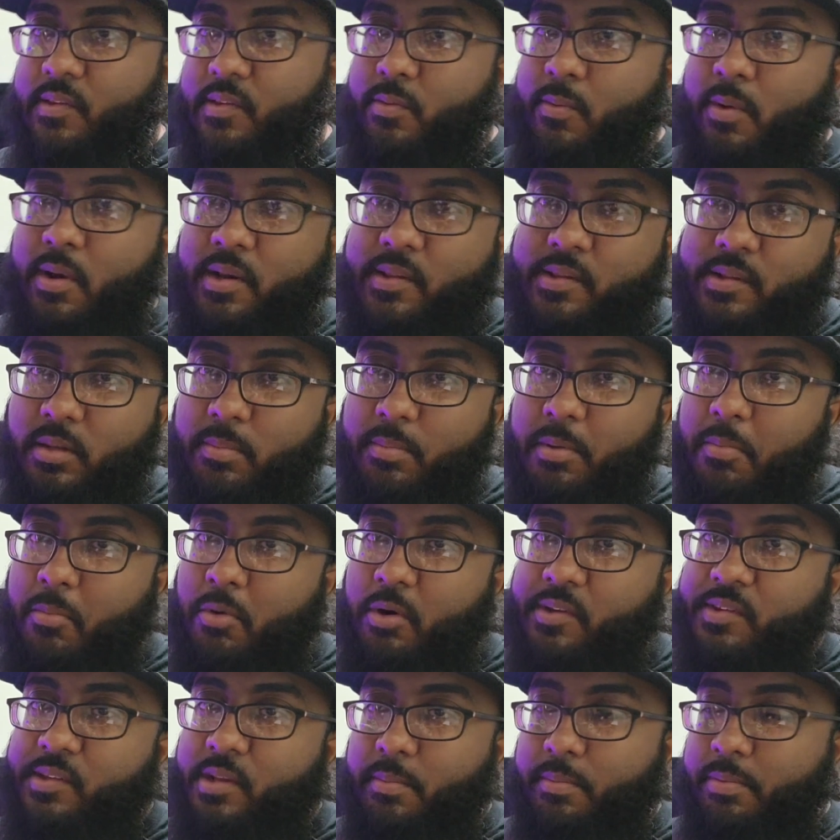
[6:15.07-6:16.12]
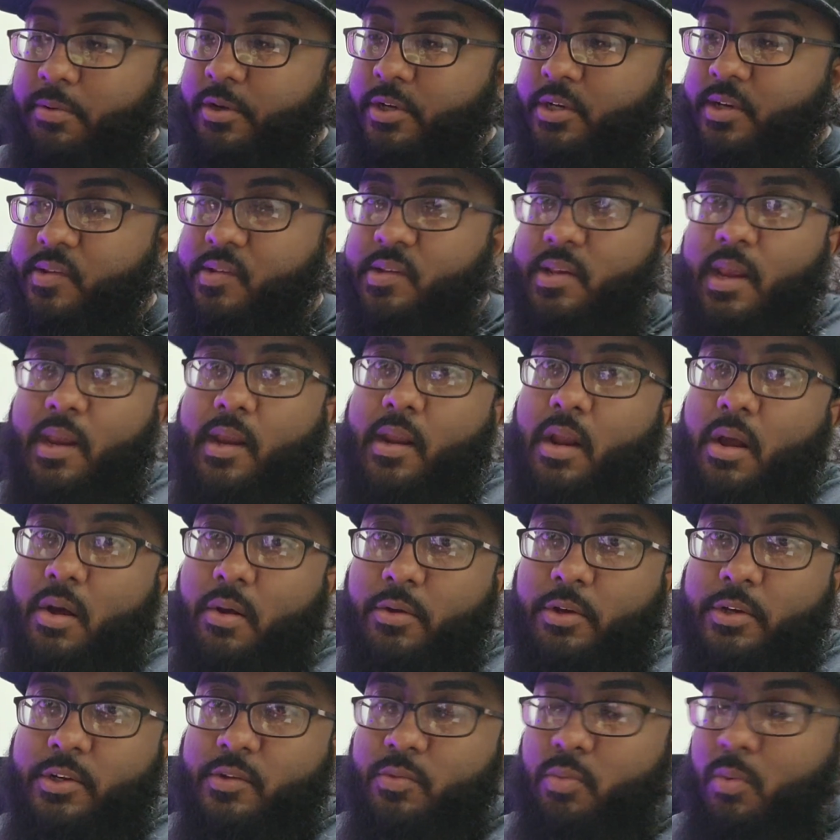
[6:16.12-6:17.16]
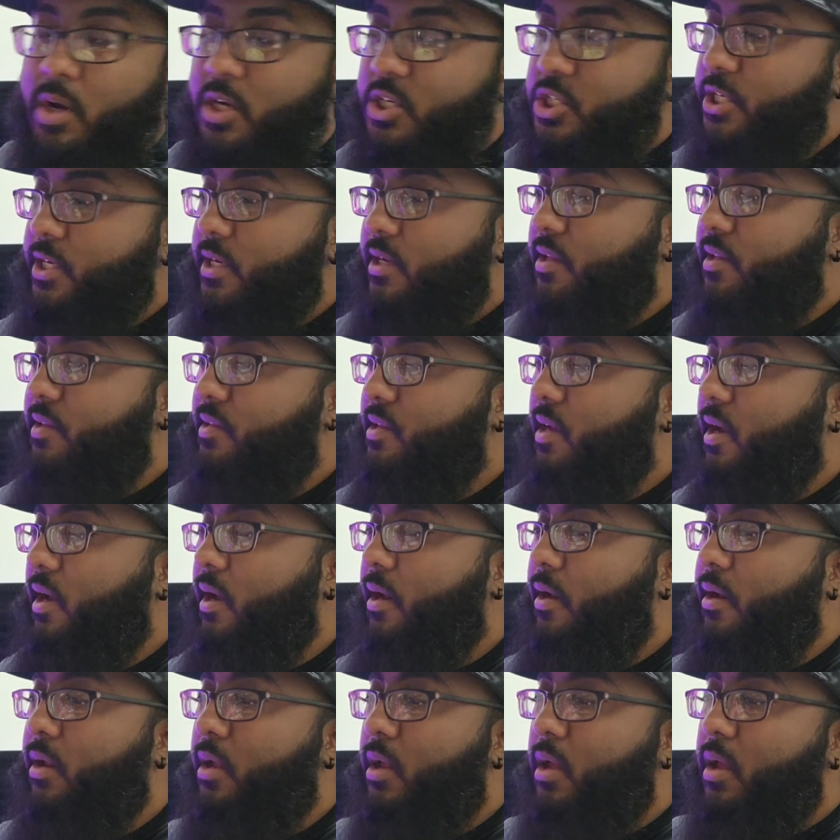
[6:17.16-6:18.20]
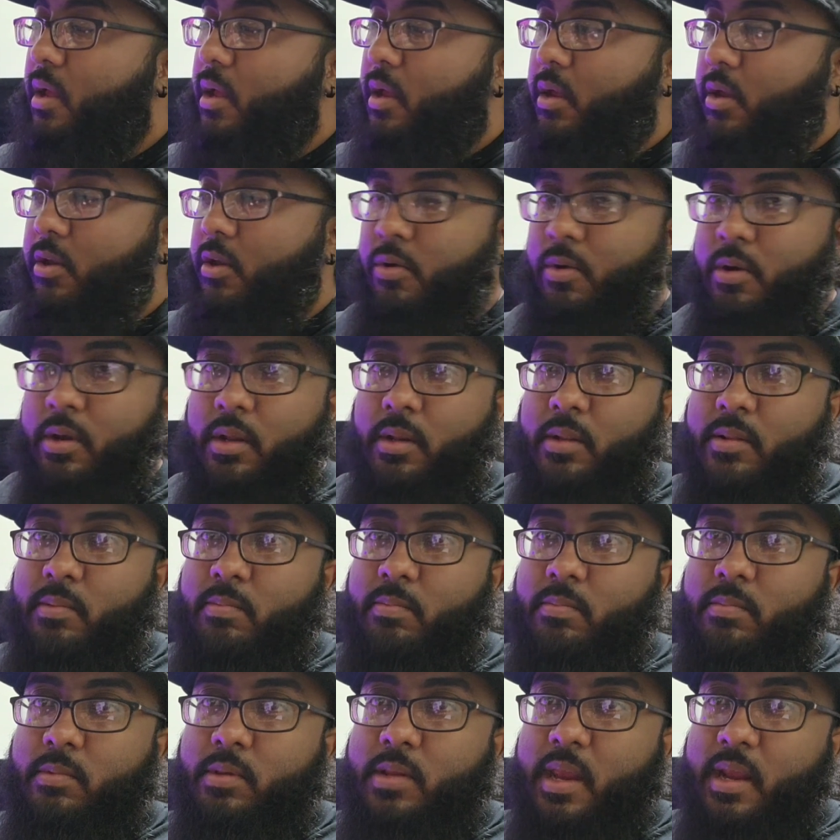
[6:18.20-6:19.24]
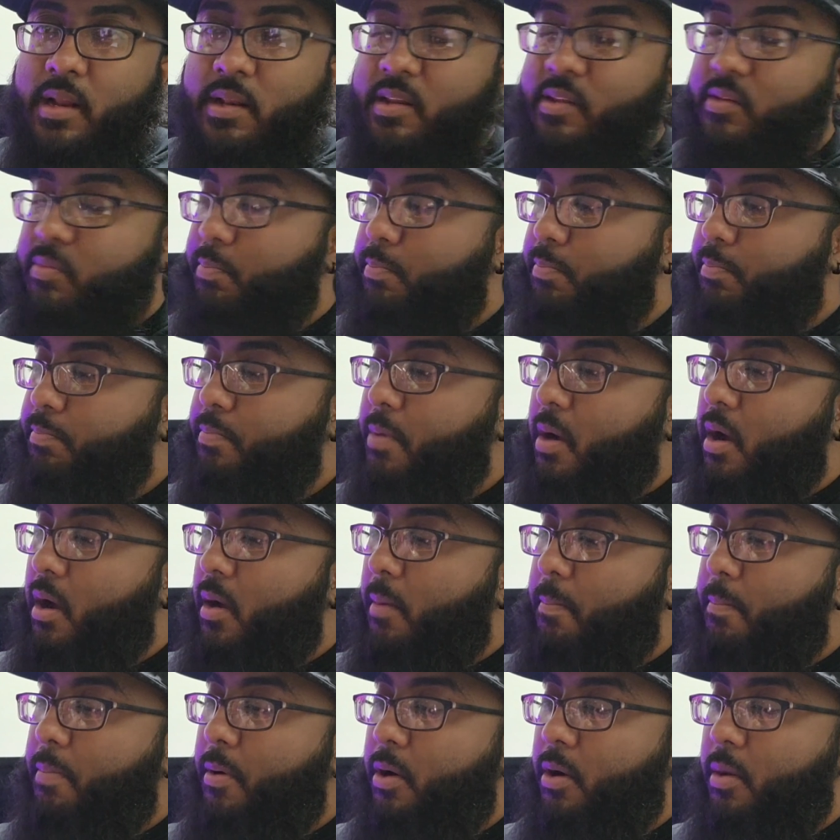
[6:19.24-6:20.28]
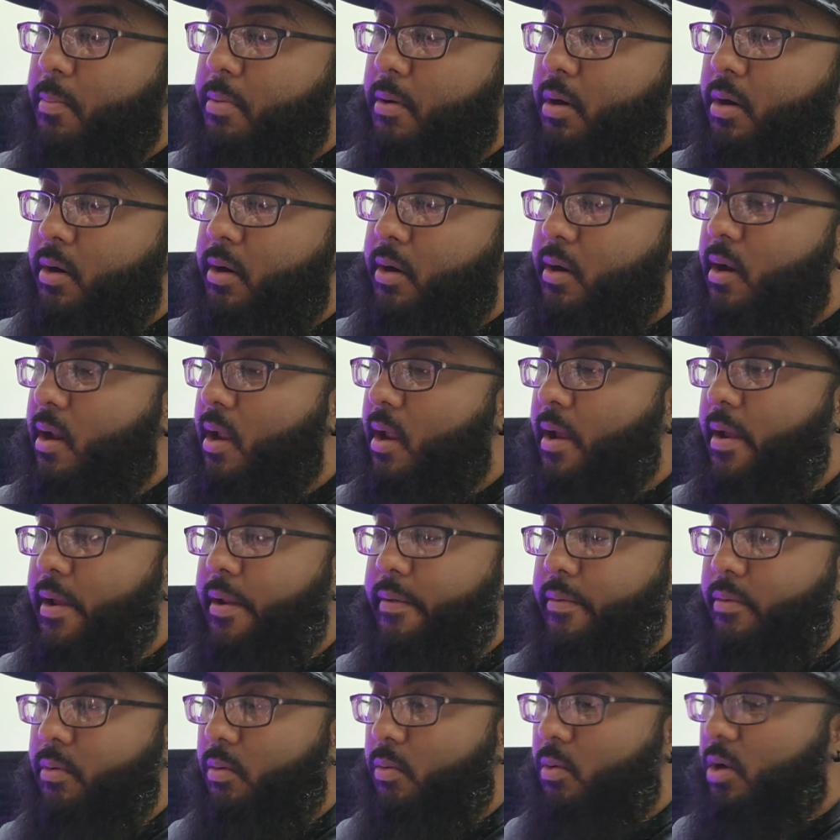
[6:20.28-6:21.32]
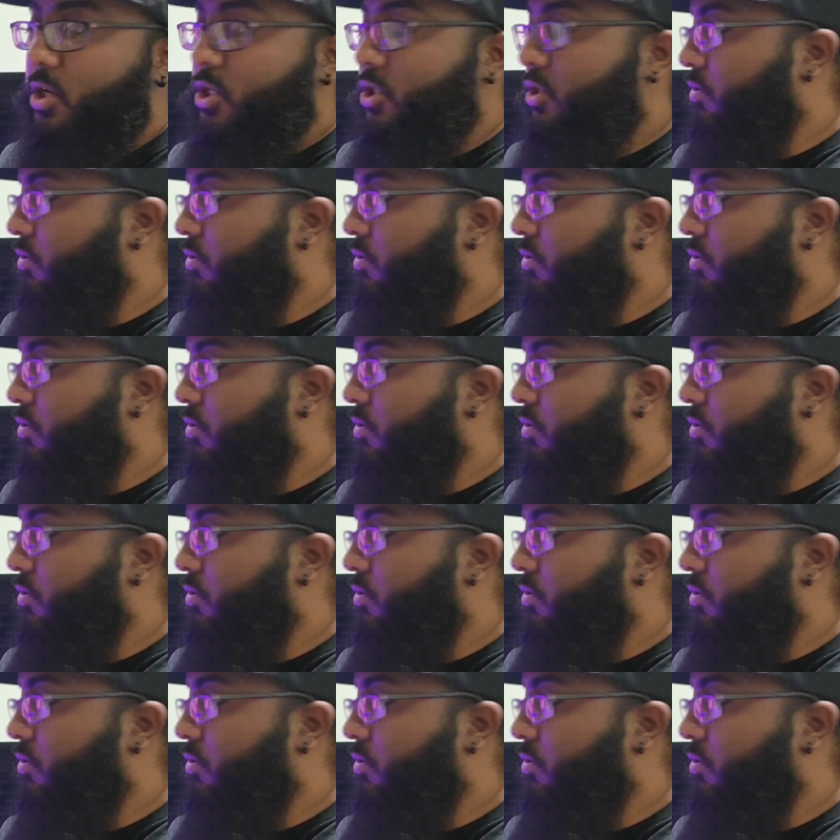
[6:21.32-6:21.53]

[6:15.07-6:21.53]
one is a little bit more simple. You just take it out, you just wash the inside. You could take this part apart and wash